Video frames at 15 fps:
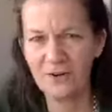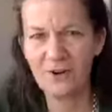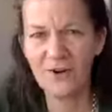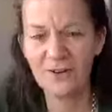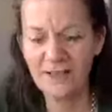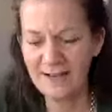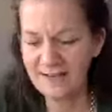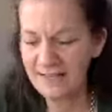And
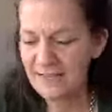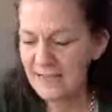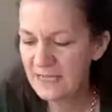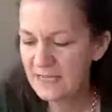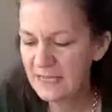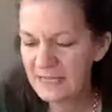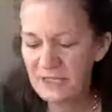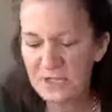they're online.
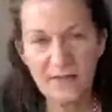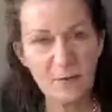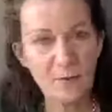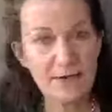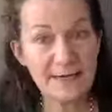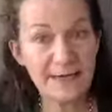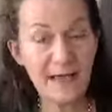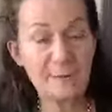So
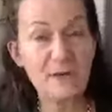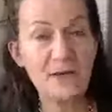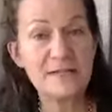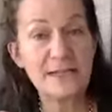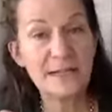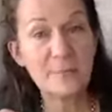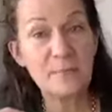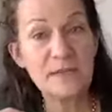they wanted to come
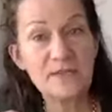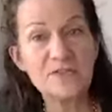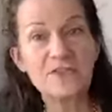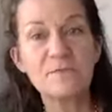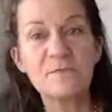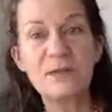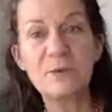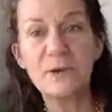out and take a
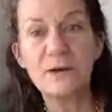picture of